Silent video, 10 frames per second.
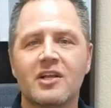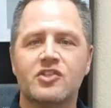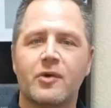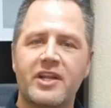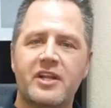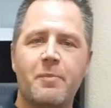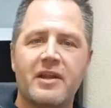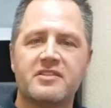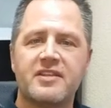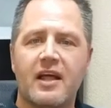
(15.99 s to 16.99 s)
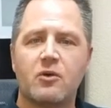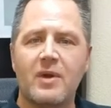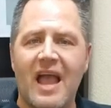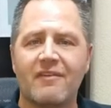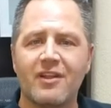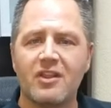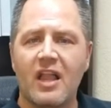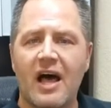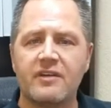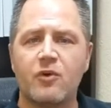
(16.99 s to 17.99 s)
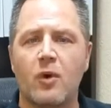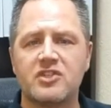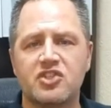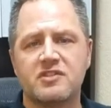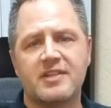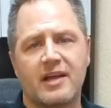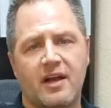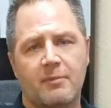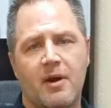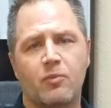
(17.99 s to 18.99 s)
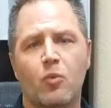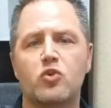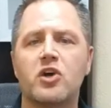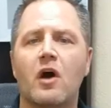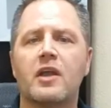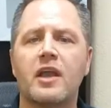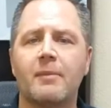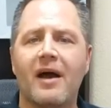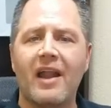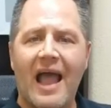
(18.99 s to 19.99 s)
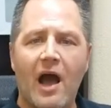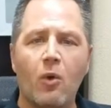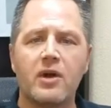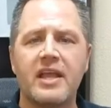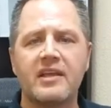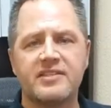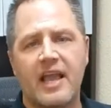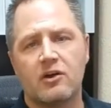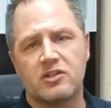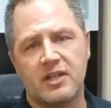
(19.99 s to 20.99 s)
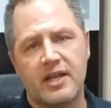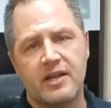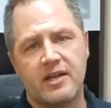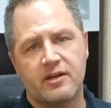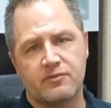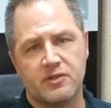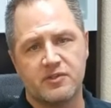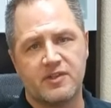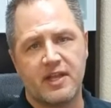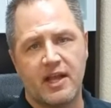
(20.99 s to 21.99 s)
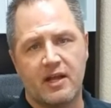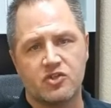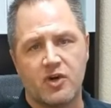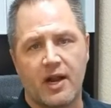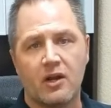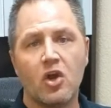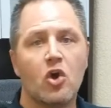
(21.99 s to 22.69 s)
So at Independence Title, we have a lot of questions that come up talking about how are days calculated in a real estate contract?